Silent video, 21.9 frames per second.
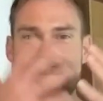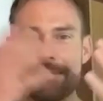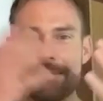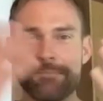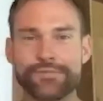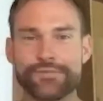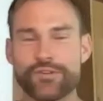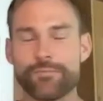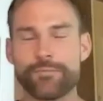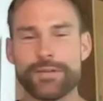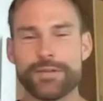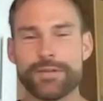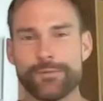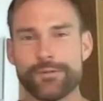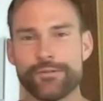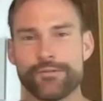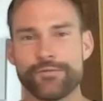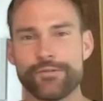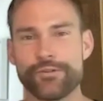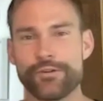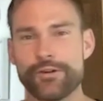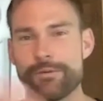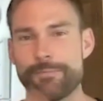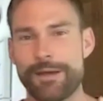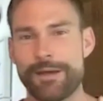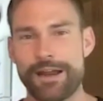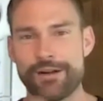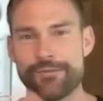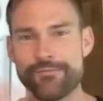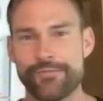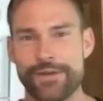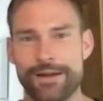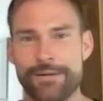I'm sure people have heard
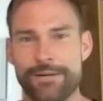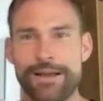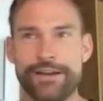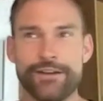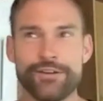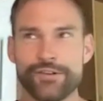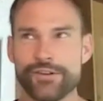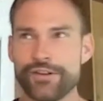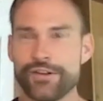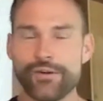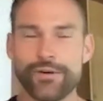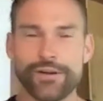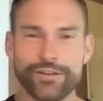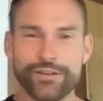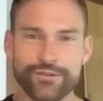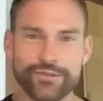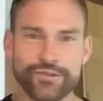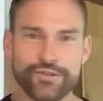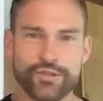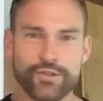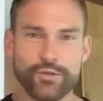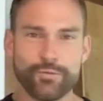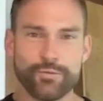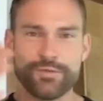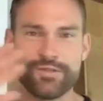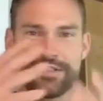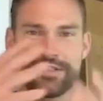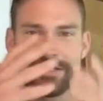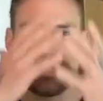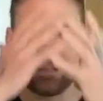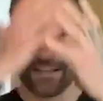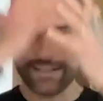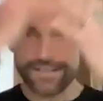about it and read about it. You can go on YouTube and
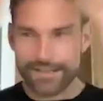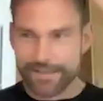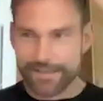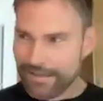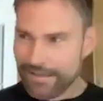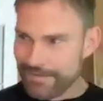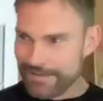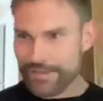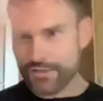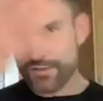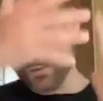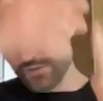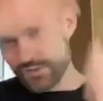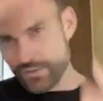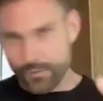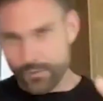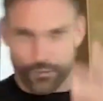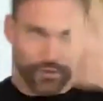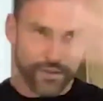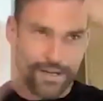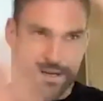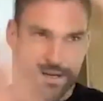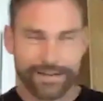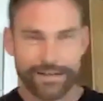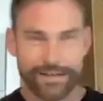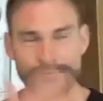see like they do this whole thing.